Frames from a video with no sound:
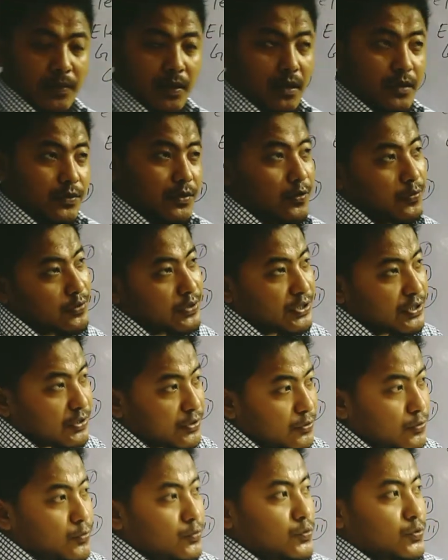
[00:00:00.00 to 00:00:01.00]
Now
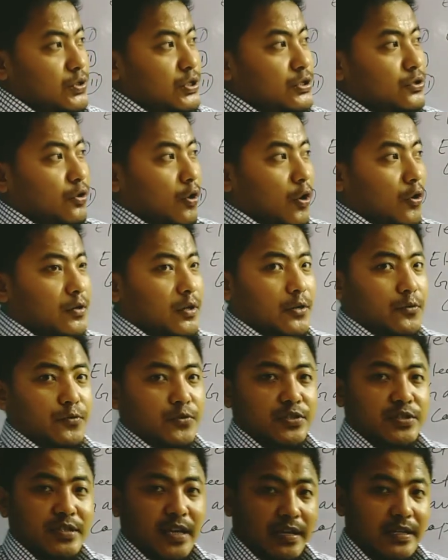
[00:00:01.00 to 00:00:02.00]
in order to
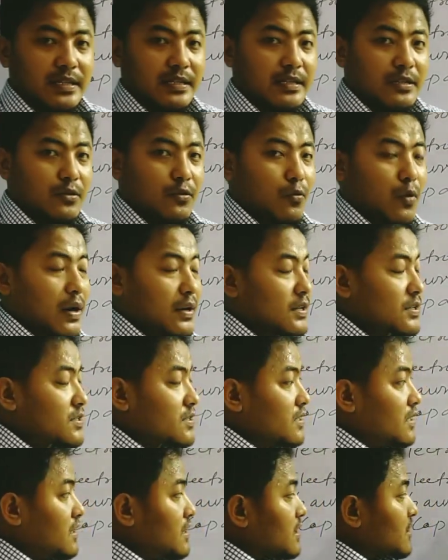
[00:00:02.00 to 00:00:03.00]
study what is
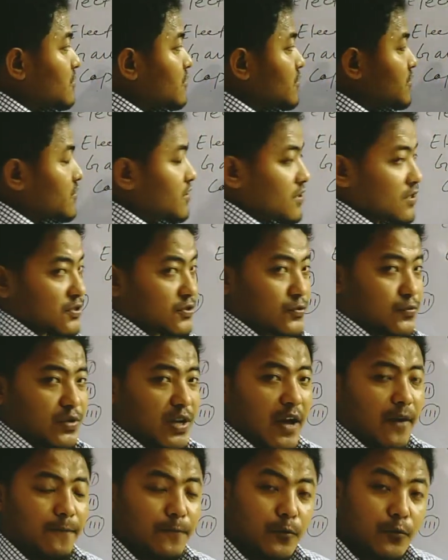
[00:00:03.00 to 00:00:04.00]
electrostatics, we
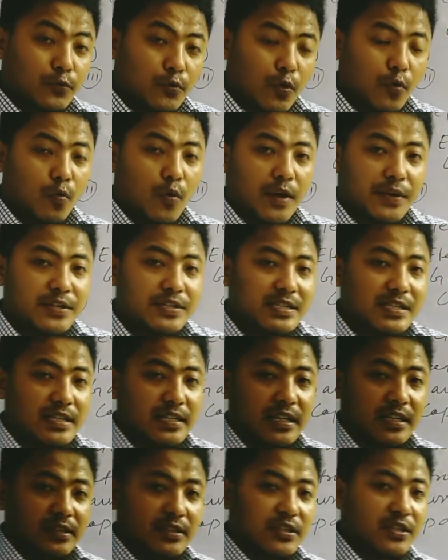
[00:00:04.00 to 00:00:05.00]
have to know what is
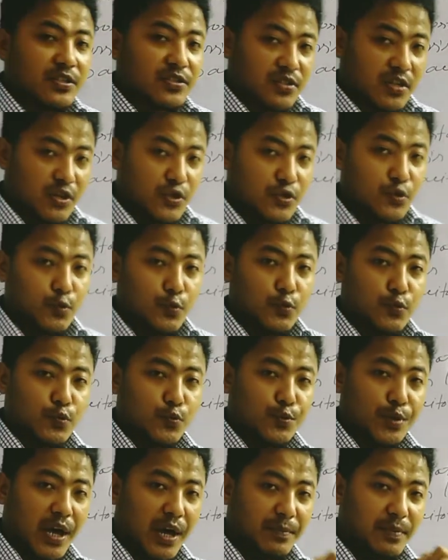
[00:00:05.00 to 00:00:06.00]
electric surge. We
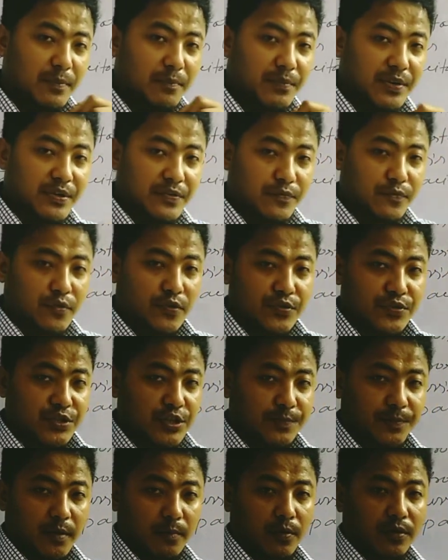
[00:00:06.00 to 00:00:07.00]
should have a brief
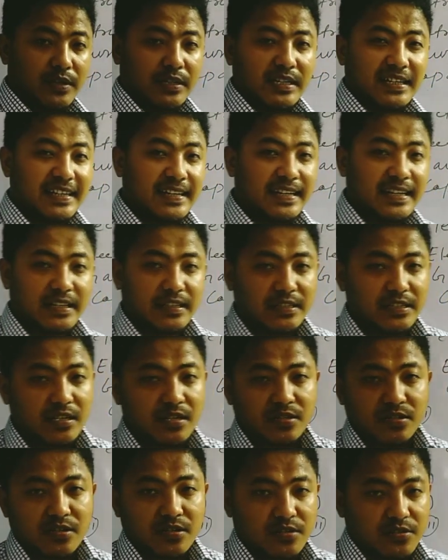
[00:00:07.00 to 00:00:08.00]
concept about electric
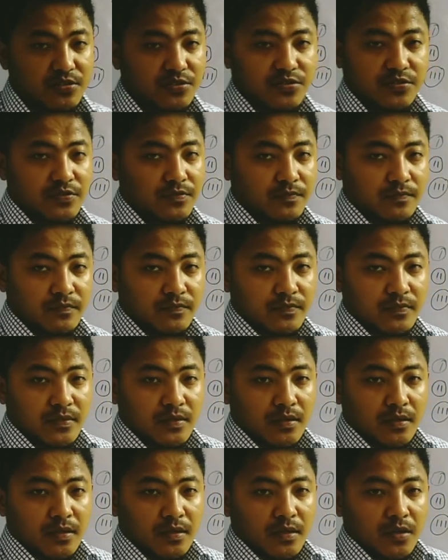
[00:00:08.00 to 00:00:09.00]
surge.
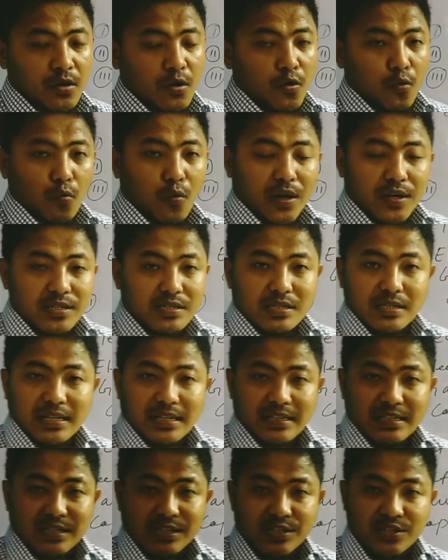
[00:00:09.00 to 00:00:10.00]
What is
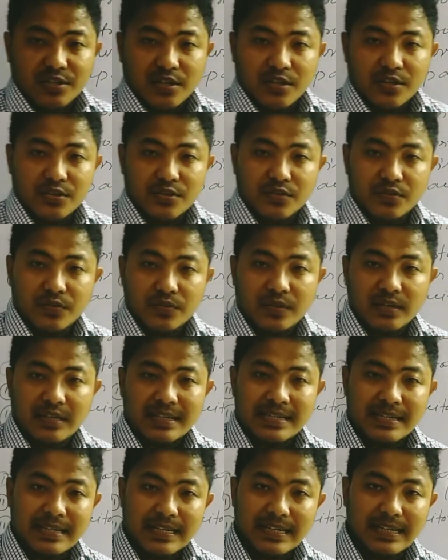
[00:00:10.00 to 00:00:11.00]
electric surge?
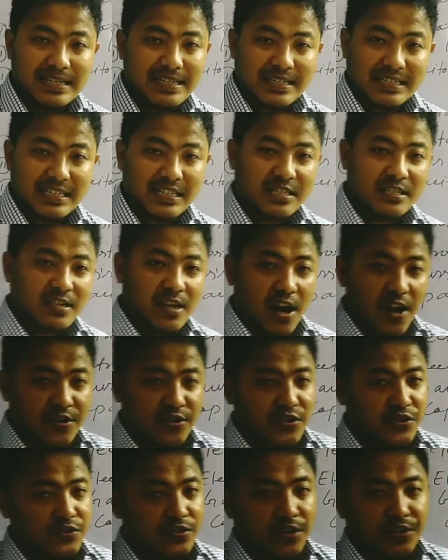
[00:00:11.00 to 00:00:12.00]
Electric surge
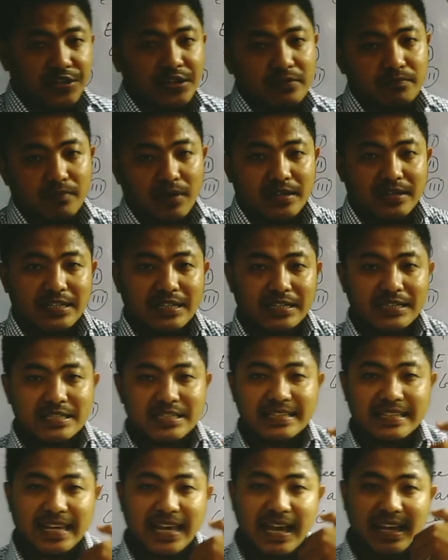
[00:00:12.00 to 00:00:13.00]
is nothing but it is
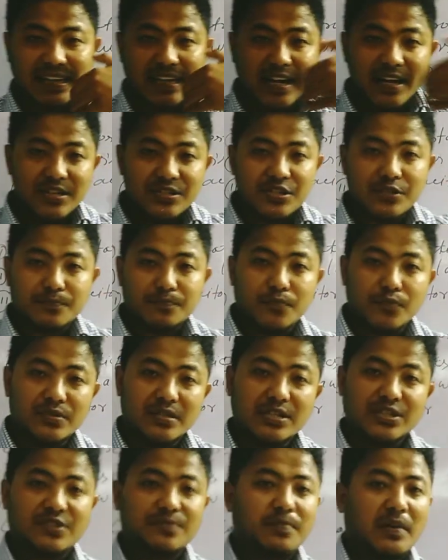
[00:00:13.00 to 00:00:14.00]
an energy
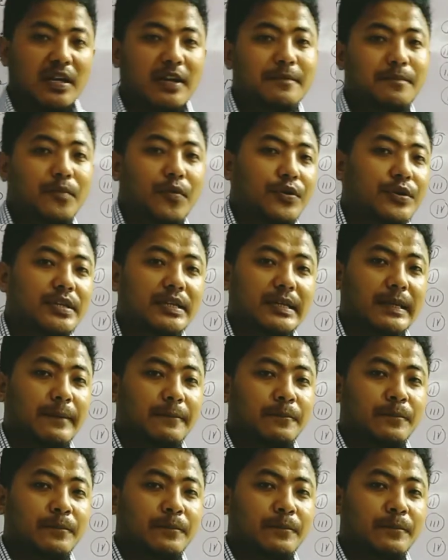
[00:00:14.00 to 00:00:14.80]
possessed by a body